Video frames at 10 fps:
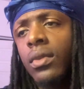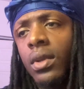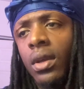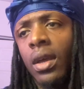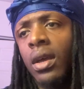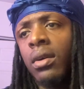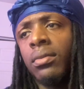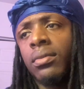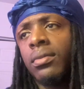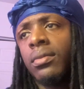Yeah.
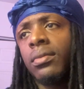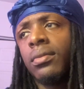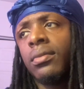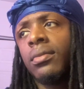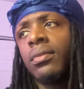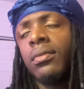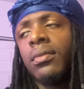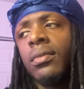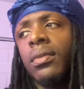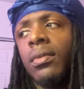
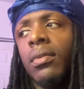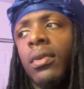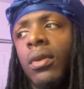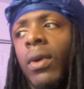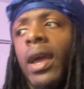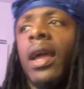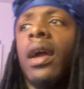And the way